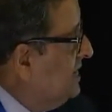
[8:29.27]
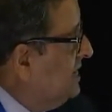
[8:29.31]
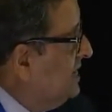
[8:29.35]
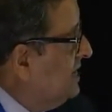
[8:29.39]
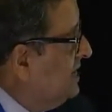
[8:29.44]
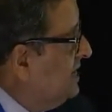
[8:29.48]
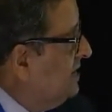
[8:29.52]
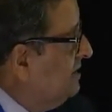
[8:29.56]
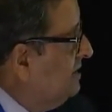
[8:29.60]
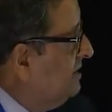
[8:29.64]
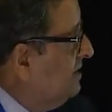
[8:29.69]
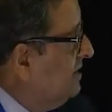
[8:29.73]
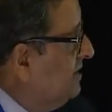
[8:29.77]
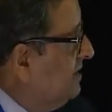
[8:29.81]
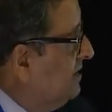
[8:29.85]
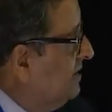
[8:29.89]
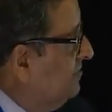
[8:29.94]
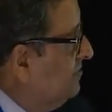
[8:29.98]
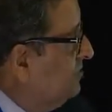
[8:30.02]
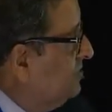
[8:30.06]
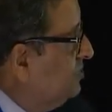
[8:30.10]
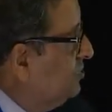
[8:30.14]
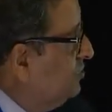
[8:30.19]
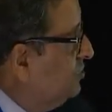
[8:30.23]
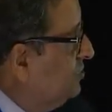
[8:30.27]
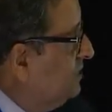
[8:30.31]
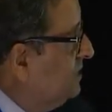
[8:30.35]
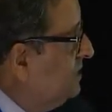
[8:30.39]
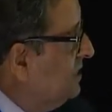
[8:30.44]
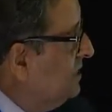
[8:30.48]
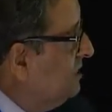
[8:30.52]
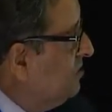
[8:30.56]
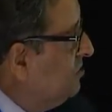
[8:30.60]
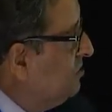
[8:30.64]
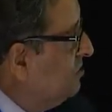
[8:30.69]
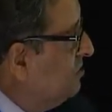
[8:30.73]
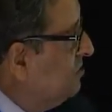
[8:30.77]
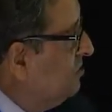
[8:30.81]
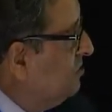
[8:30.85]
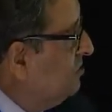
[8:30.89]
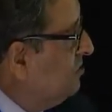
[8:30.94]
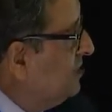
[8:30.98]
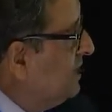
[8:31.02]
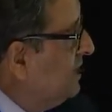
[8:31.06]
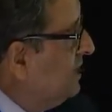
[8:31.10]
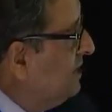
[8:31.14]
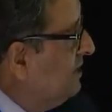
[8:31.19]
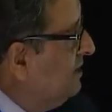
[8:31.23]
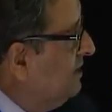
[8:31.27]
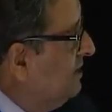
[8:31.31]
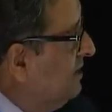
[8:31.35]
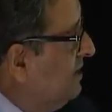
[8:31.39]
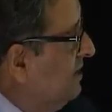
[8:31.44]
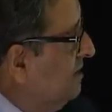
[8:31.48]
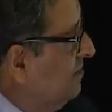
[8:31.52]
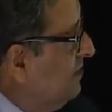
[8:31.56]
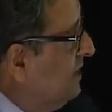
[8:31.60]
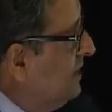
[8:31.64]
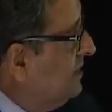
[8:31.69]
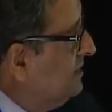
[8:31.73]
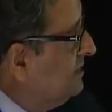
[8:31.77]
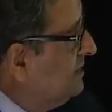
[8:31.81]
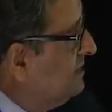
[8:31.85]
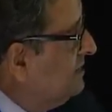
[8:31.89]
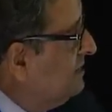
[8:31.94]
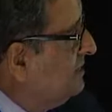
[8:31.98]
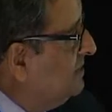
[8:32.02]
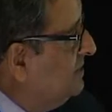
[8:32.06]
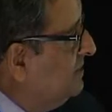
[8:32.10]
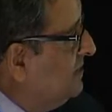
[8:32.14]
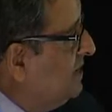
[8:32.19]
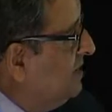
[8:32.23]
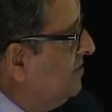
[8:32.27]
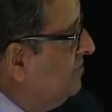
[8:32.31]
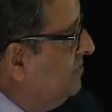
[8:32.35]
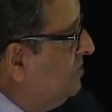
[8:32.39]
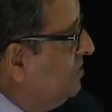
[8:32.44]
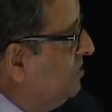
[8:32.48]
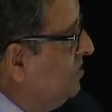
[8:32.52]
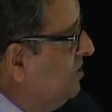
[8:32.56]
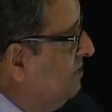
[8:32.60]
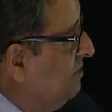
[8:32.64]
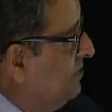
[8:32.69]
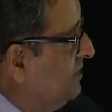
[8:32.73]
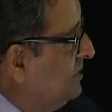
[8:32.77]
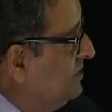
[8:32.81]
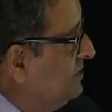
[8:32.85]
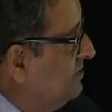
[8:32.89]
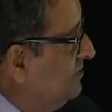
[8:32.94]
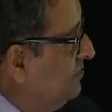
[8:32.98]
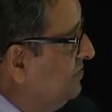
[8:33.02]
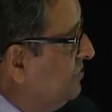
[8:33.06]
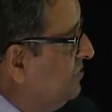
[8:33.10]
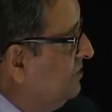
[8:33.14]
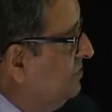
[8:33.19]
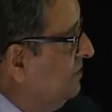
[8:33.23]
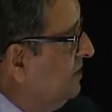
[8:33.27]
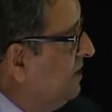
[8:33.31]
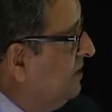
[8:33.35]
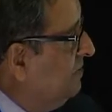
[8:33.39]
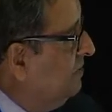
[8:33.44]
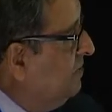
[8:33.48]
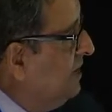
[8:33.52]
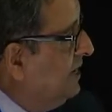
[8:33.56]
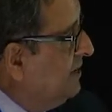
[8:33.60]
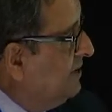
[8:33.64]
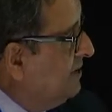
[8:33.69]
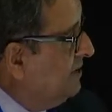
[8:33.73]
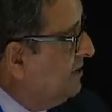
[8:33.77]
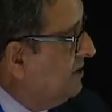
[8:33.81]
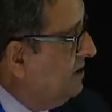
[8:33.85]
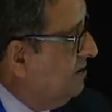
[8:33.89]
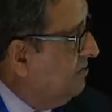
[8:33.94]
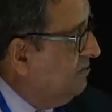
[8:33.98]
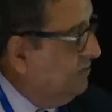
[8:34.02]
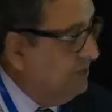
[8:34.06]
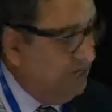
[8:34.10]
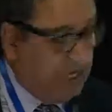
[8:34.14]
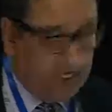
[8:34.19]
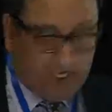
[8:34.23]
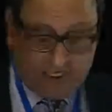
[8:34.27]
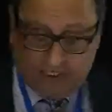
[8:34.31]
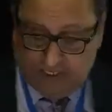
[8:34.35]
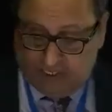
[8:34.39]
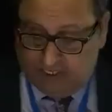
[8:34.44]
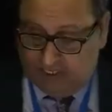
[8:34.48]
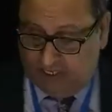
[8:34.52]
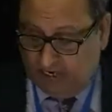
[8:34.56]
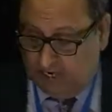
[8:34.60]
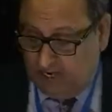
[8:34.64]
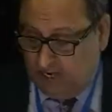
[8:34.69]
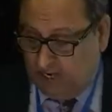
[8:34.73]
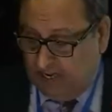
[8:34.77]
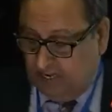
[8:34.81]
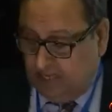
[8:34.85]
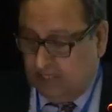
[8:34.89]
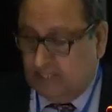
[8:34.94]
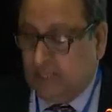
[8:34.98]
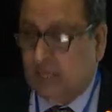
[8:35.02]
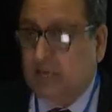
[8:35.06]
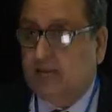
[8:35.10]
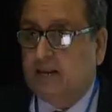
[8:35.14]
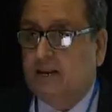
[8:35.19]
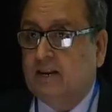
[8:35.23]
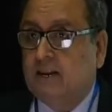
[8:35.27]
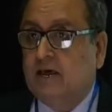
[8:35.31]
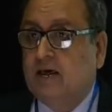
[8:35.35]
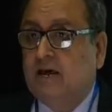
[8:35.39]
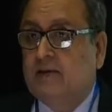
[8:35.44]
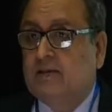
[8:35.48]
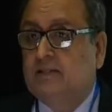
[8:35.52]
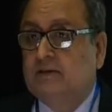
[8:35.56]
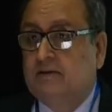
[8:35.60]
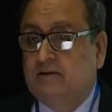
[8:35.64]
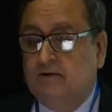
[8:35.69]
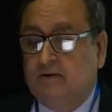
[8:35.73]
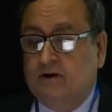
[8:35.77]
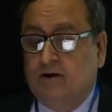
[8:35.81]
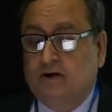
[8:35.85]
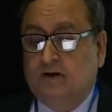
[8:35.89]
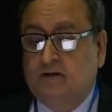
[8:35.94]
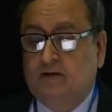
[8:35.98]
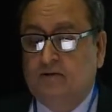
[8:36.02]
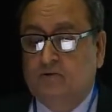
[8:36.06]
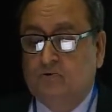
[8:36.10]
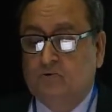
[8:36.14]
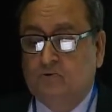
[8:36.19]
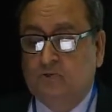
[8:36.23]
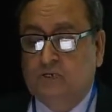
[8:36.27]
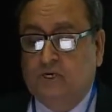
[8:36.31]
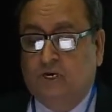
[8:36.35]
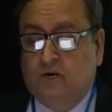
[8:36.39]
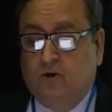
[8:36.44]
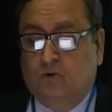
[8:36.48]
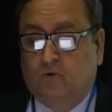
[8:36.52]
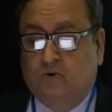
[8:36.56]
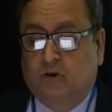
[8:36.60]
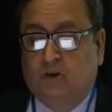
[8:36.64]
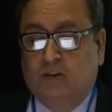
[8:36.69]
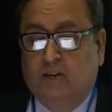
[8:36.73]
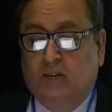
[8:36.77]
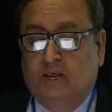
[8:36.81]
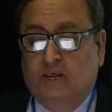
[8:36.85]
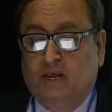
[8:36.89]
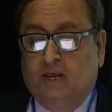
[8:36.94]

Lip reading: And they have shown that octreotide plus everolimus would be a better combination than either drug used alone.